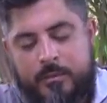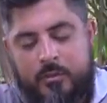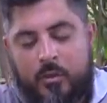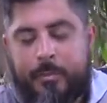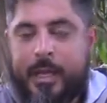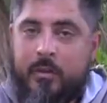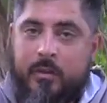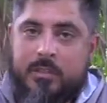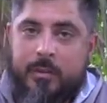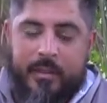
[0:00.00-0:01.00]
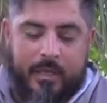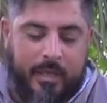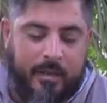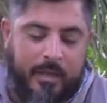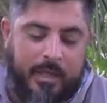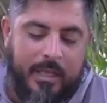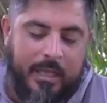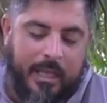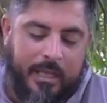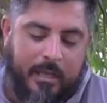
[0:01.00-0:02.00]
solar panel or something like that.
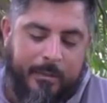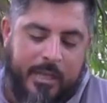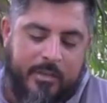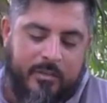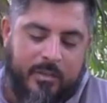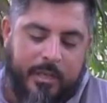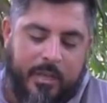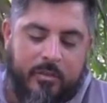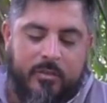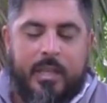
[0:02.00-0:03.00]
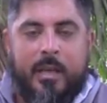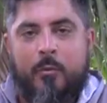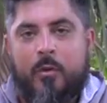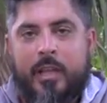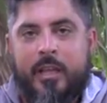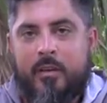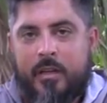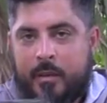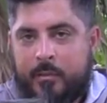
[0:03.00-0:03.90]
I can imagine somebody using that more like on a